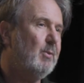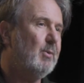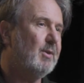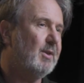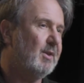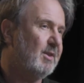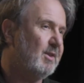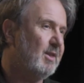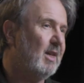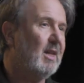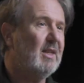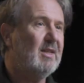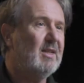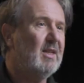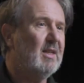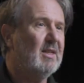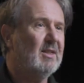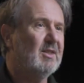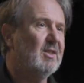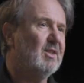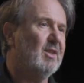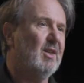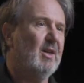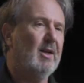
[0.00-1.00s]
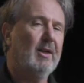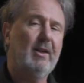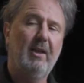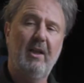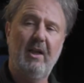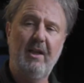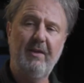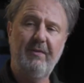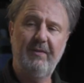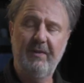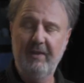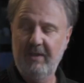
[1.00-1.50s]
with a 10-year design
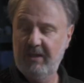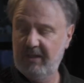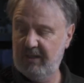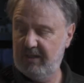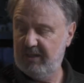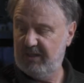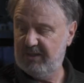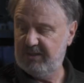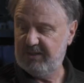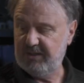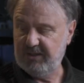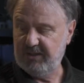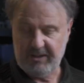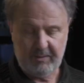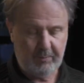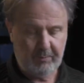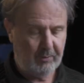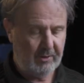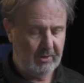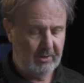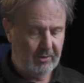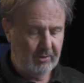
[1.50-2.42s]
life, so that's pretty